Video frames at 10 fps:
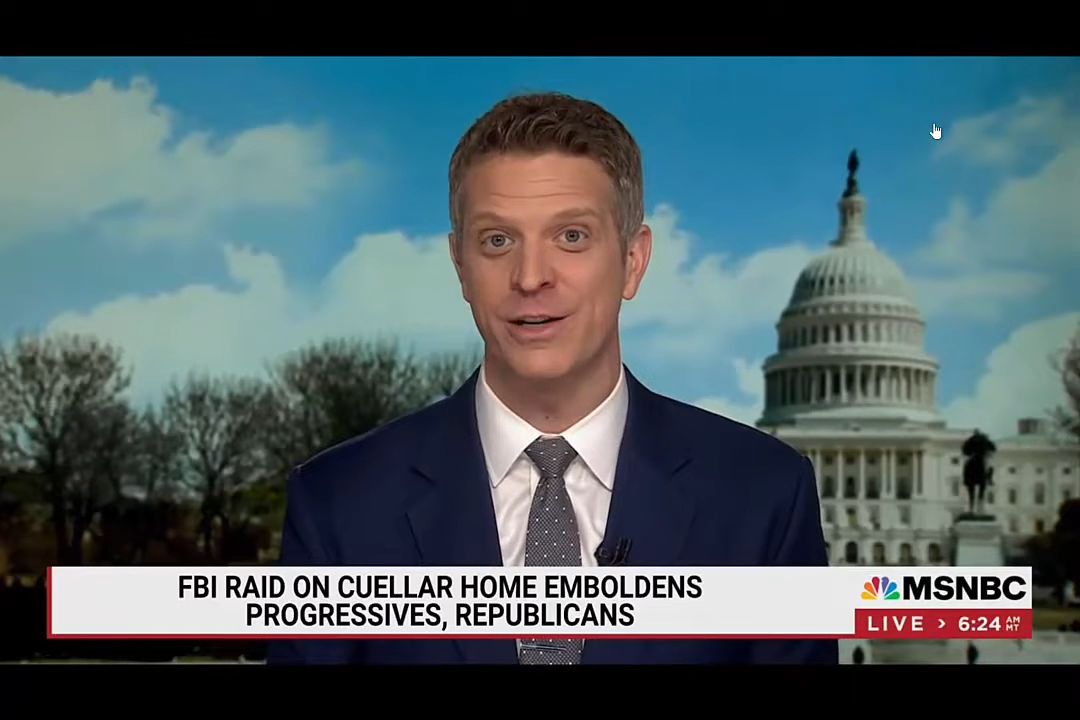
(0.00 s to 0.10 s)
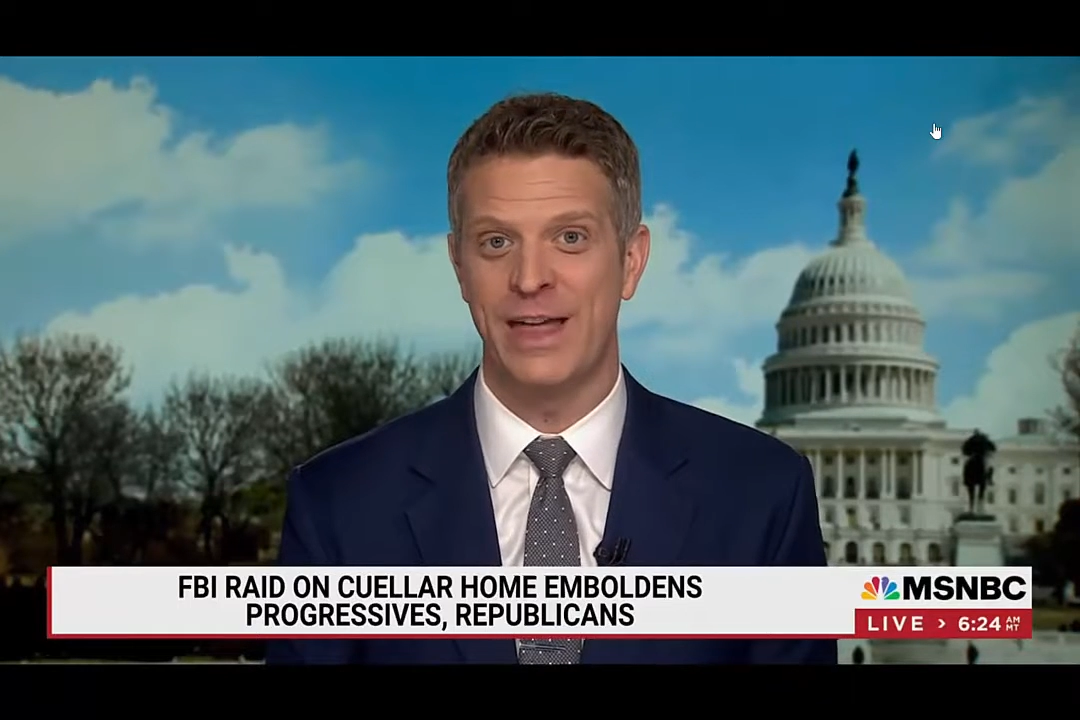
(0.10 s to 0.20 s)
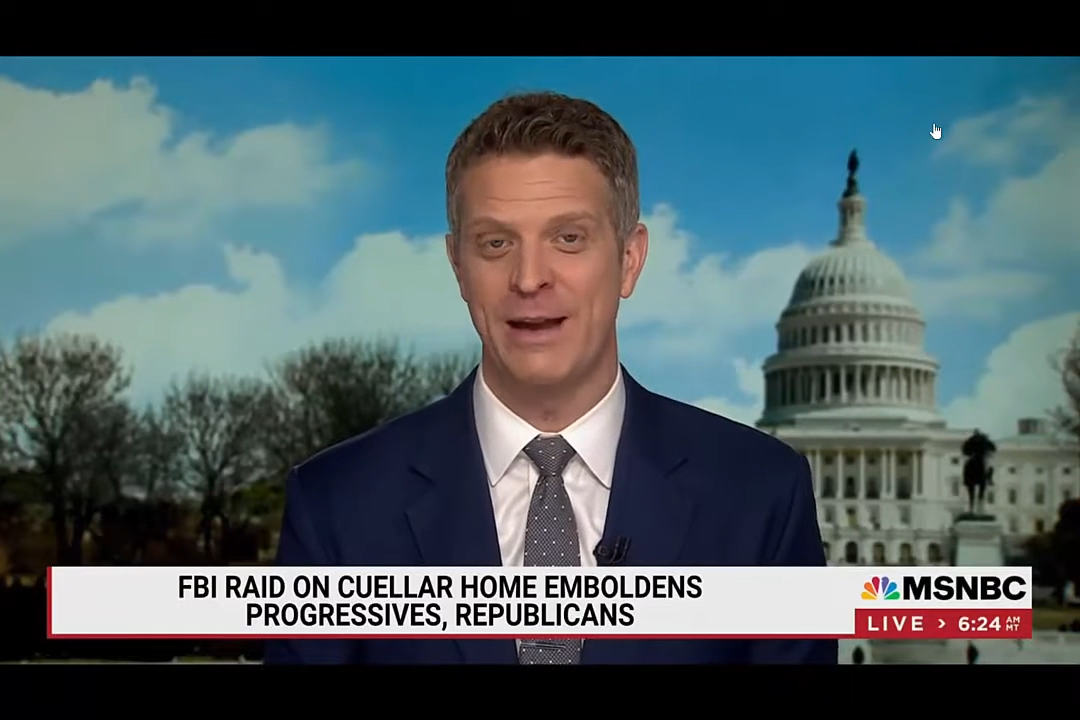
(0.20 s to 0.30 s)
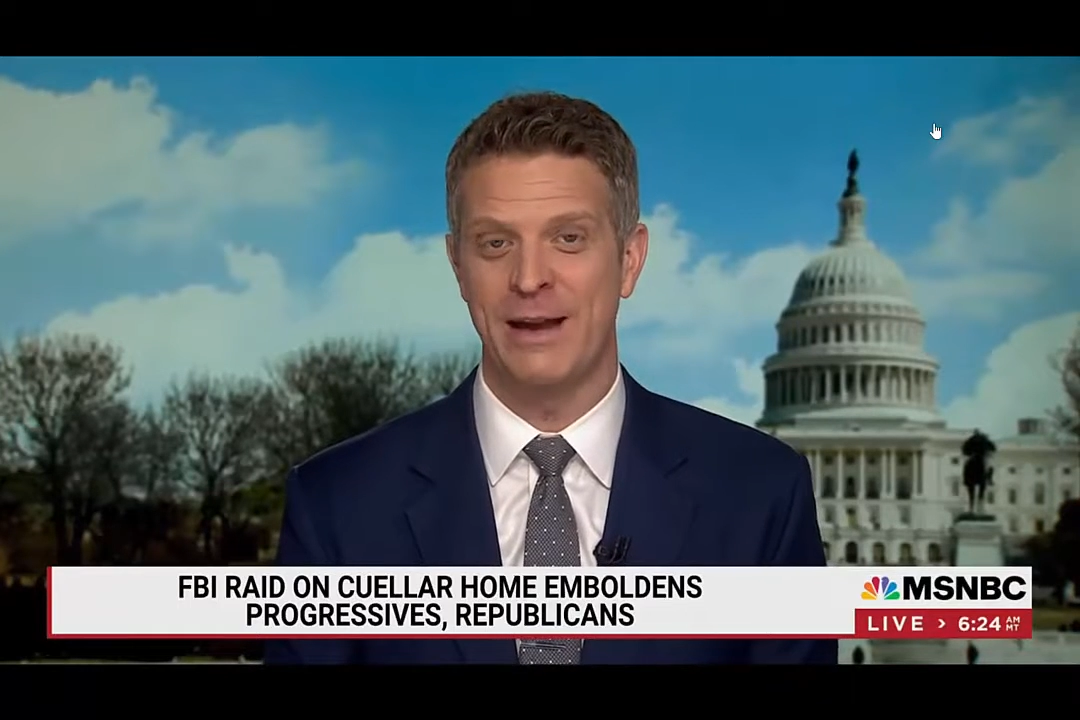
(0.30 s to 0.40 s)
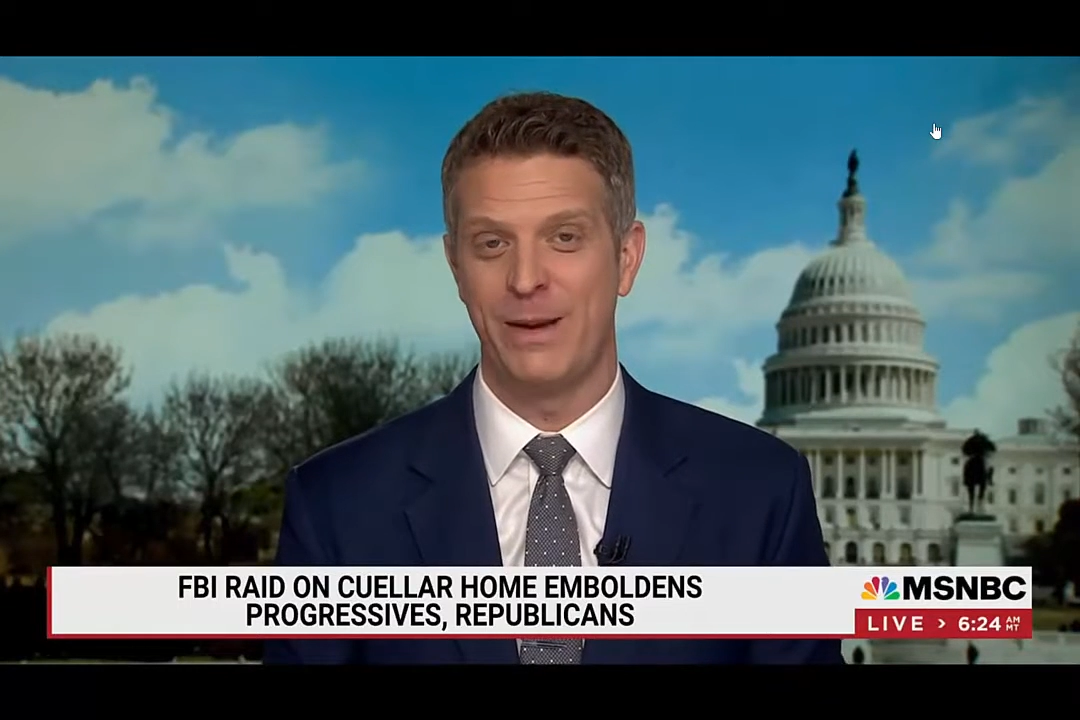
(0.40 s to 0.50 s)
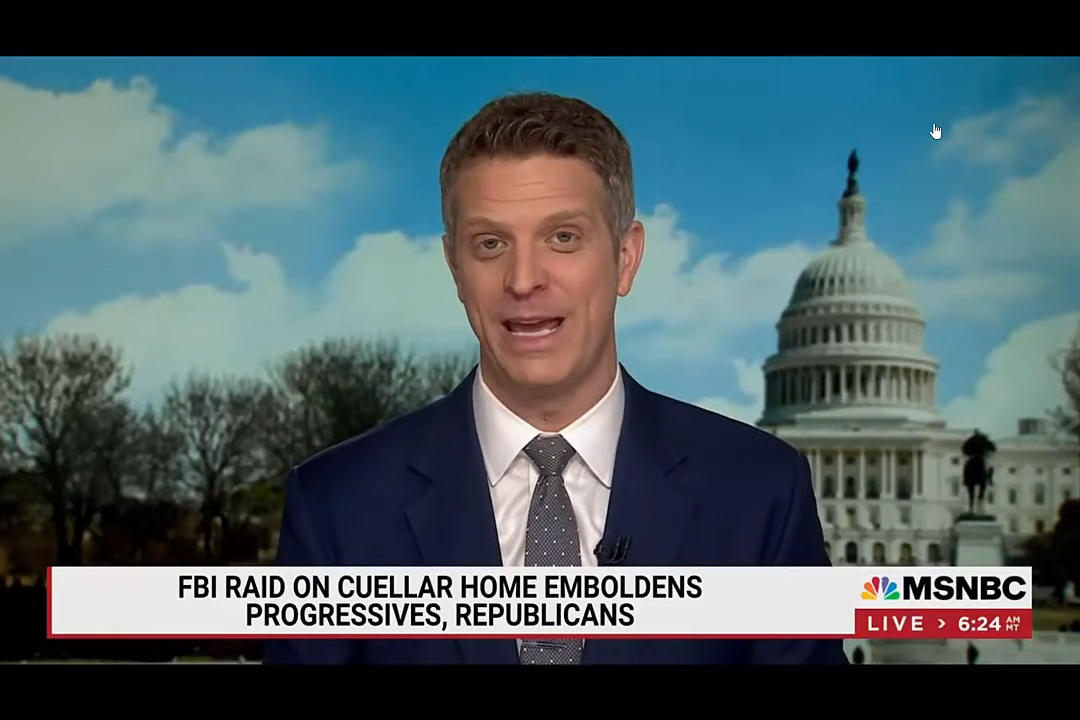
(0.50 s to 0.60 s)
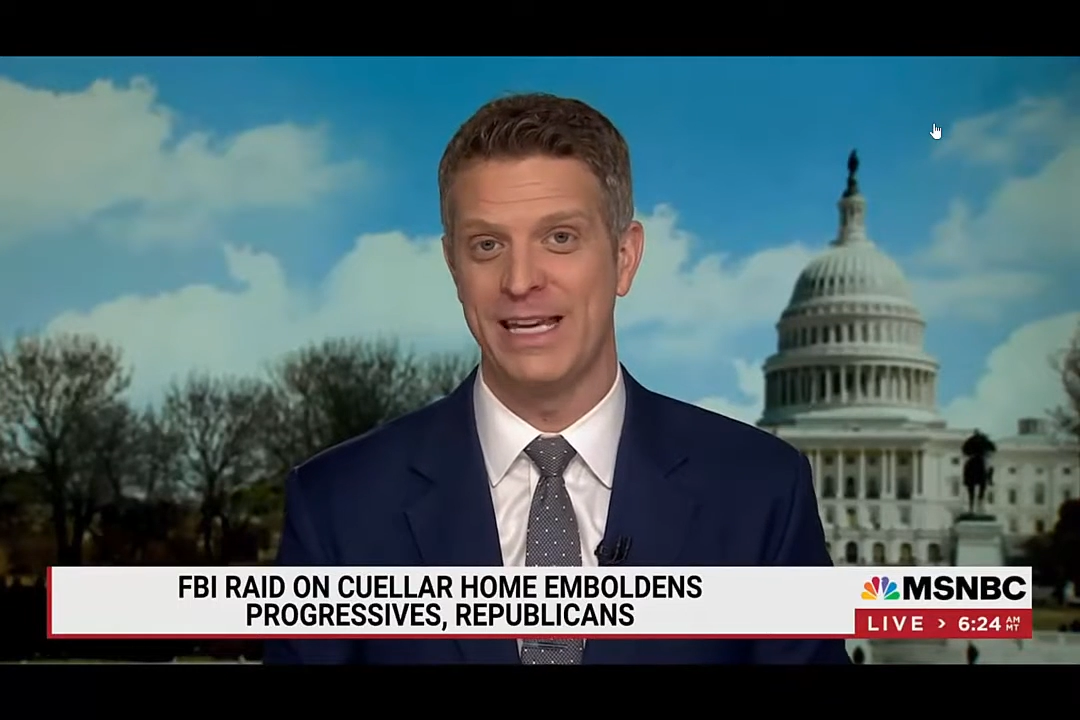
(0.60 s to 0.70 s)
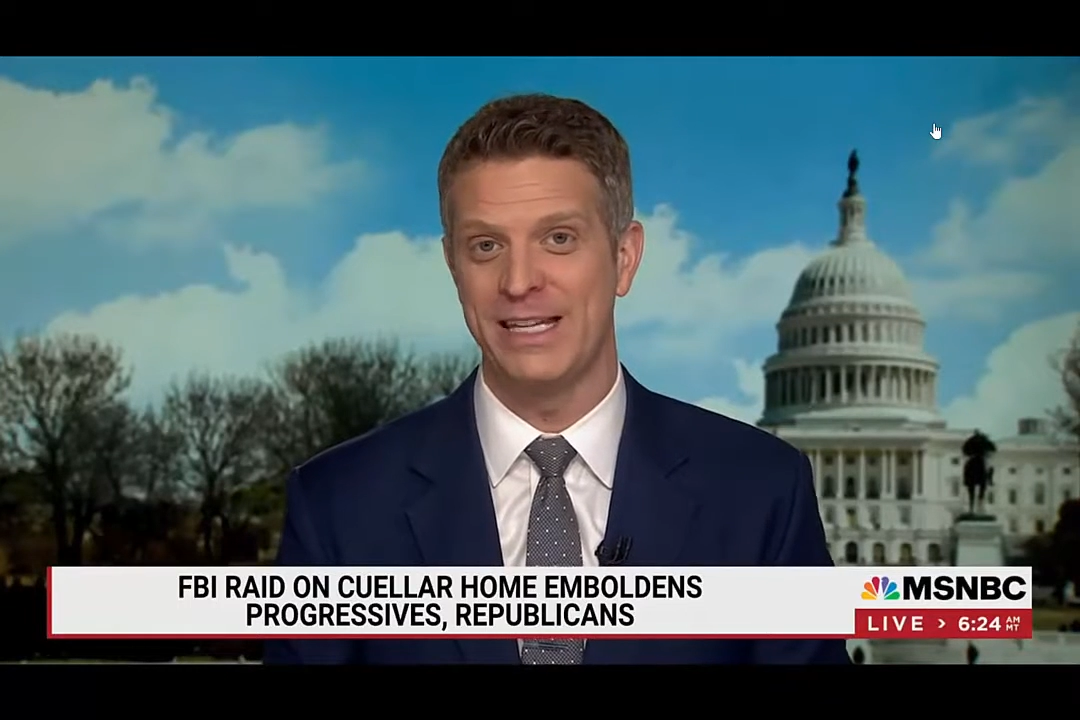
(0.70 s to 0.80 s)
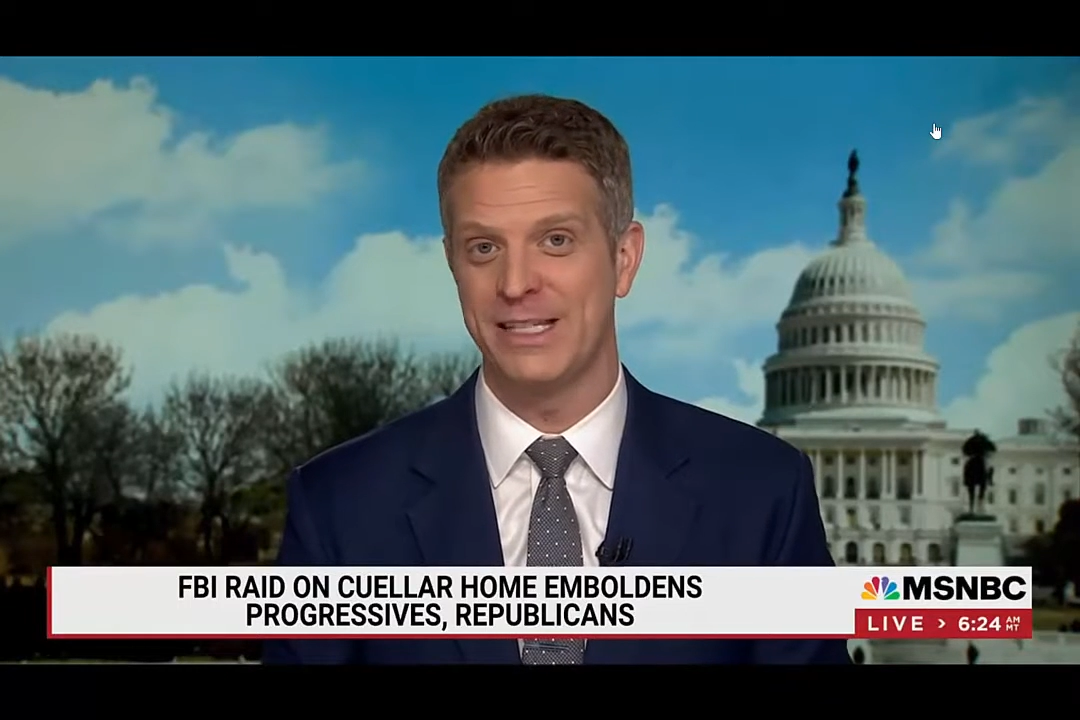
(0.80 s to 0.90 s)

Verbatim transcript: of that base